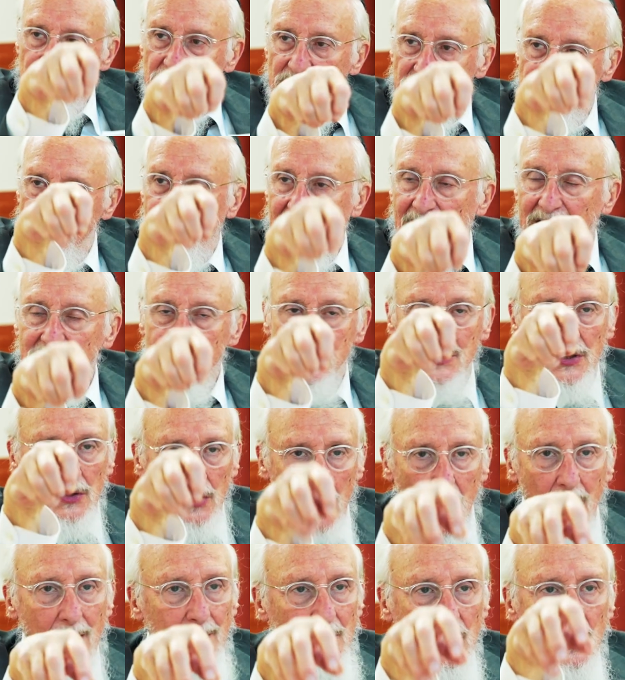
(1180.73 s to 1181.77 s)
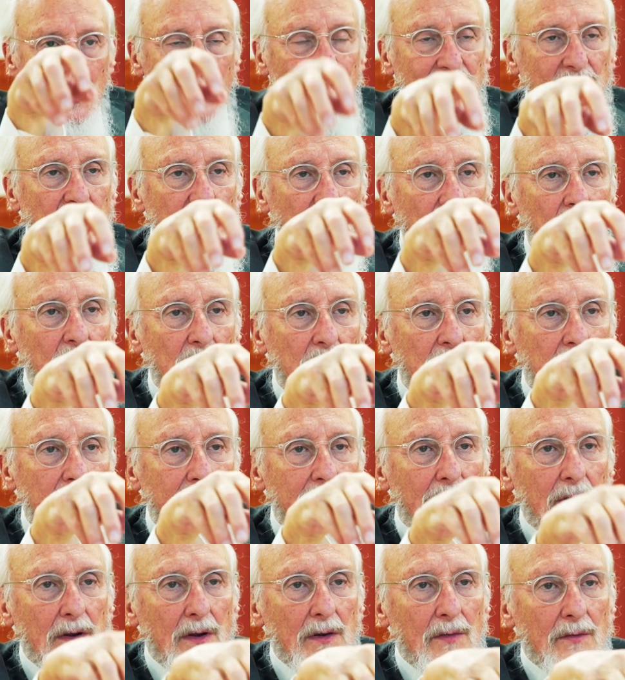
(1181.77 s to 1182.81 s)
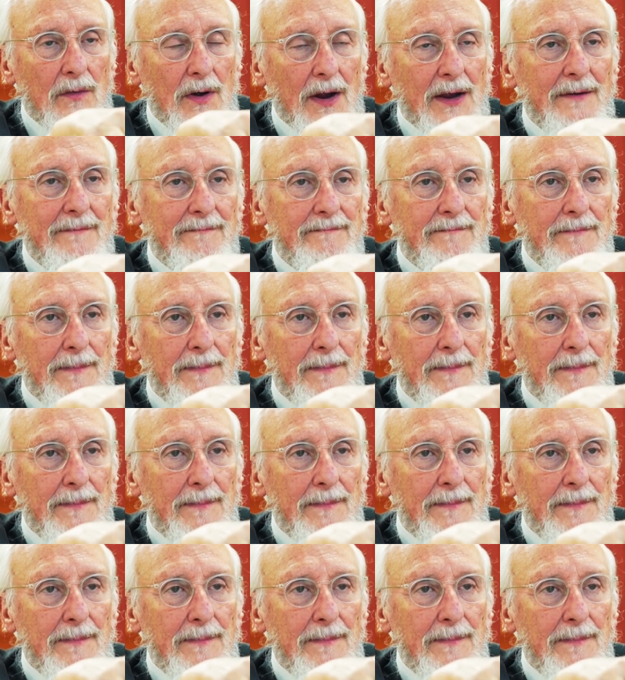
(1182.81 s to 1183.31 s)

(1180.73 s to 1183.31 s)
It's against the law, but you have to do it, right?